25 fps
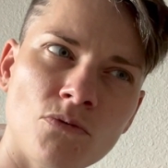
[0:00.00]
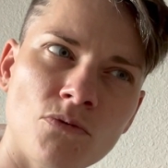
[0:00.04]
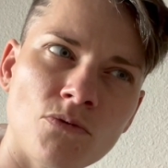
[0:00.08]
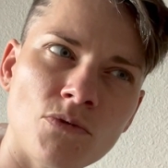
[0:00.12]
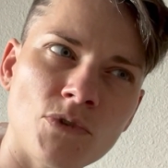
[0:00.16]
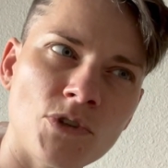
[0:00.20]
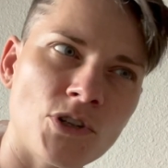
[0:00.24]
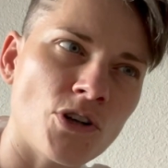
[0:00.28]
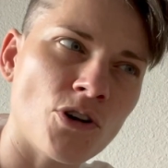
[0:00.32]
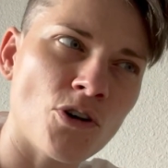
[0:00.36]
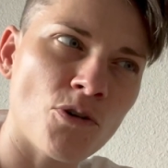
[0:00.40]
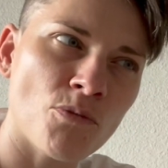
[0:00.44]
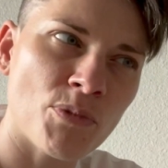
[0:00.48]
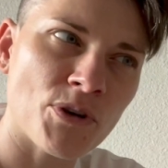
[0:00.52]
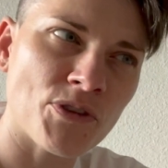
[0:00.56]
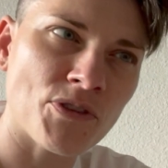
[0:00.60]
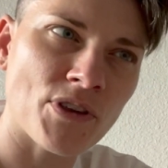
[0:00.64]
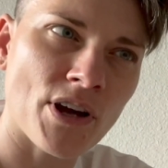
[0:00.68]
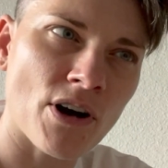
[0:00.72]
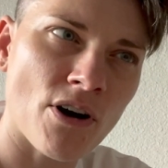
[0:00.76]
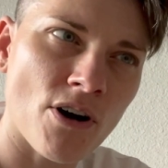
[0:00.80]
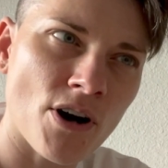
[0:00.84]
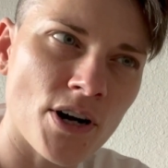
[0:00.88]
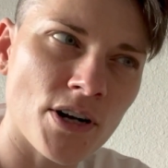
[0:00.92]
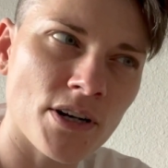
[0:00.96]
but they
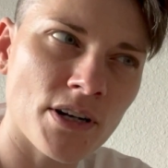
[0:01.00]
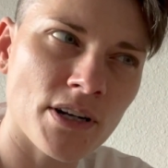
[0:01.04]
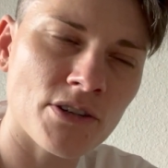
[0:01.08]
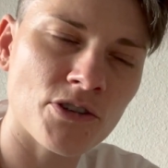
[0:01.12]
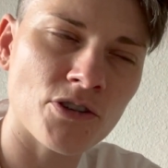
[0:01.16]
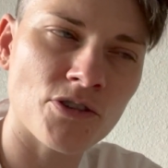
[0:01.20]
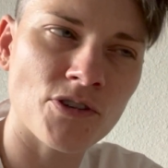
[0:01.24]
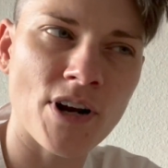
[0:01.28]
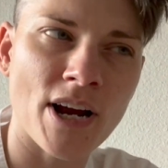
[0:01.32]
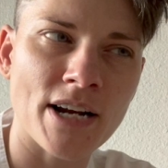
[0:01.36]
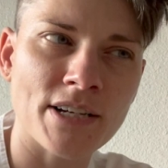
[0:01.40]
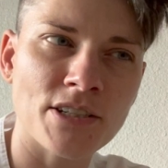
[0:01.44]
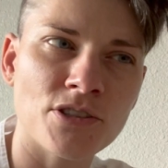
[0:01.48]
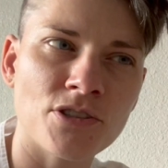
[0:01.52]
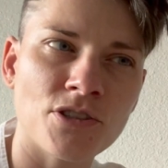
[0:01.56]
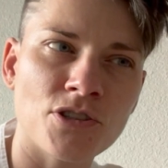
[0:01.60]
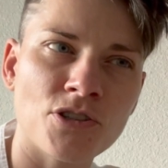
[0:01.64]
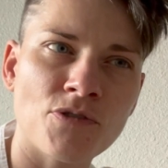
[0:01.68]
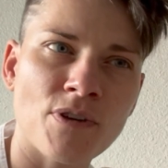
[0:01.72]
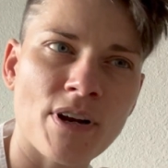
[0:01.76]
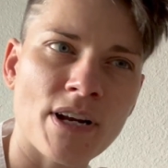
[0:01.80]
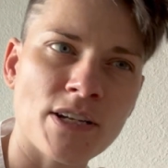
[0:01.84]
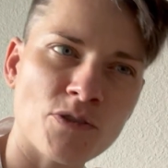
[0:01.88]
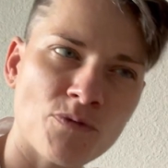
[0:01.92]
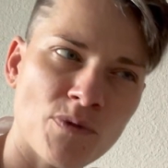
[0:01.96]
aren't attracted to
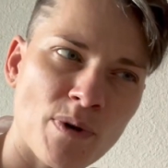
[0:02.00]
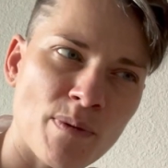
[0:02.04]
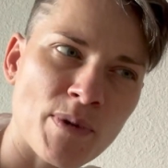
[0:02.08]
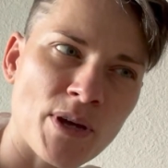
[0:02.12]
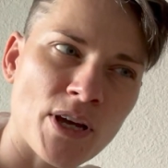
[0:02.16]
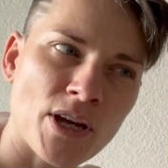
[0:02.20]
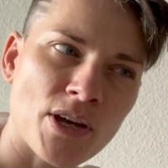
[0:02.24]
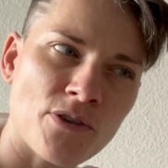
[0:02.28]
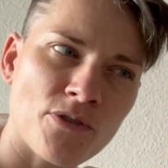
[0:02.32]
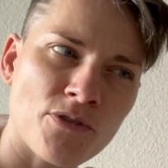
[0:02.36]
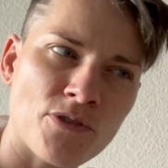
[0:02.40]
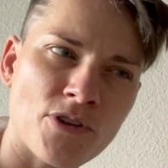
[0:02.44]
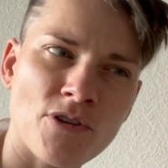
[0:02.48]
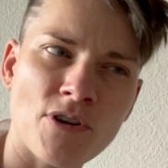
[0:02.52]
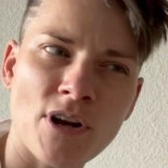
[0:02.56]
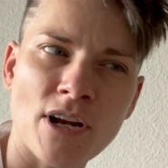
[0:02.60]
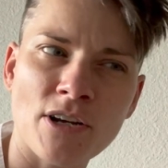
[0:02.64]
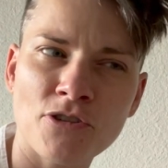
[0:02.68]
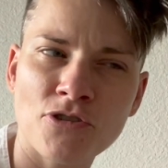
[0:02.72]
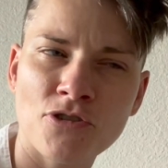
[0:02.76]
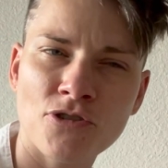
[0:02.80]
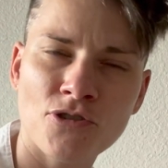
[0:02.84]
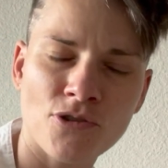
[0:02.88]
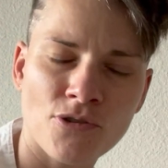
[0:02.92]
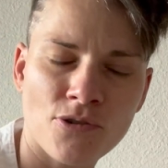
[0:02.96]
trans women, or they're not
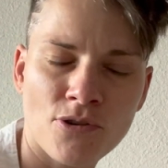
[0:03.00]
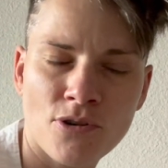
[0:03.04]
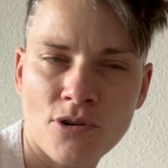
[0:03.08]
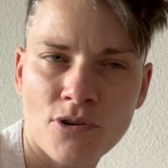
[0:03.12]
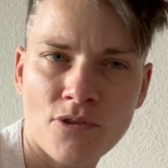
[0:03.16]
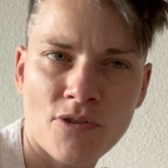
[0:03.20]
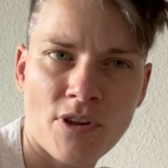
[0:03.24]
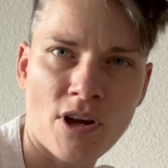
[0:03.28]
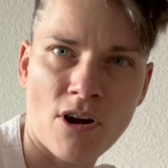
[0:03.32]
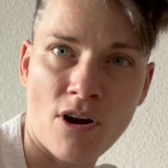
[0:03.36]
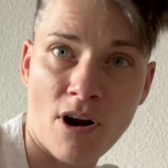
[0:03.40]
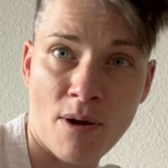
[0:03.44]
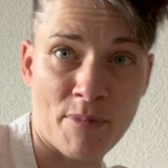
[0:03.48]
sure they are.